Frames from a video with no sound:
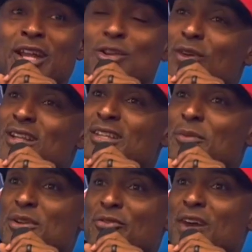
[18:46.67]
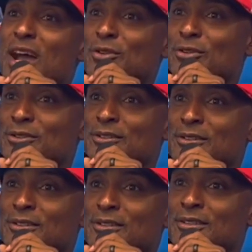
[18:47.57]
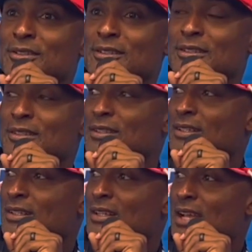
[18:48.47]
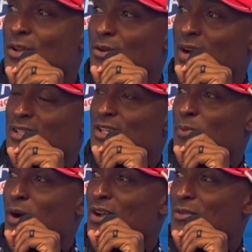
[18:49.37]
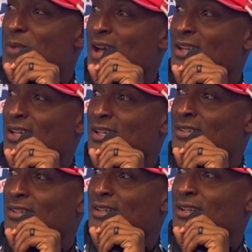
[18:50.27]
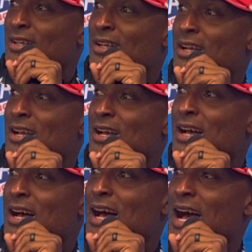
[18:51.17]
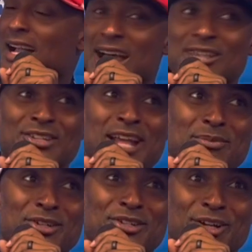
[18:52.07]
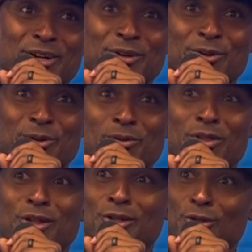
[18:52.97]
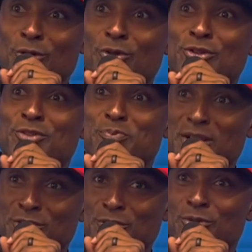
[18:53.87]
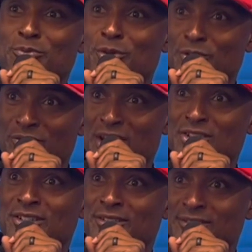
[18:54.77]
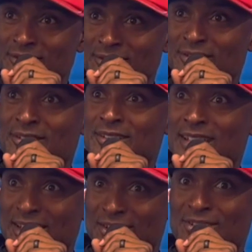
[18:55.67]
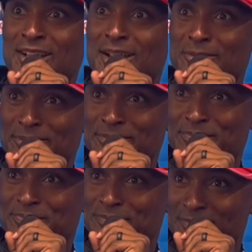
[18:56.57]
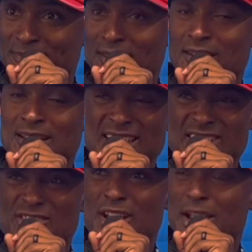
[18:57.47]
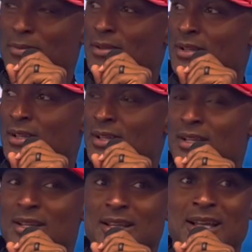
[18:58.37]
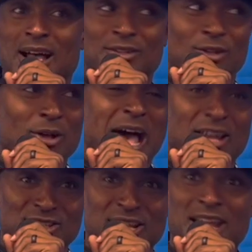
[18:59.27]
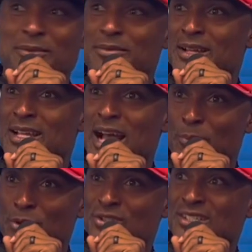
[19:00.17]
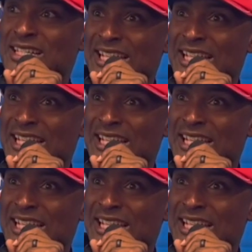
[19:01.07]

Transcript: And he raced him in the final. And the craziest part of about it is, I got in shape this year with a little special motivation, getting in shape. I was a little out of shape and got pushed to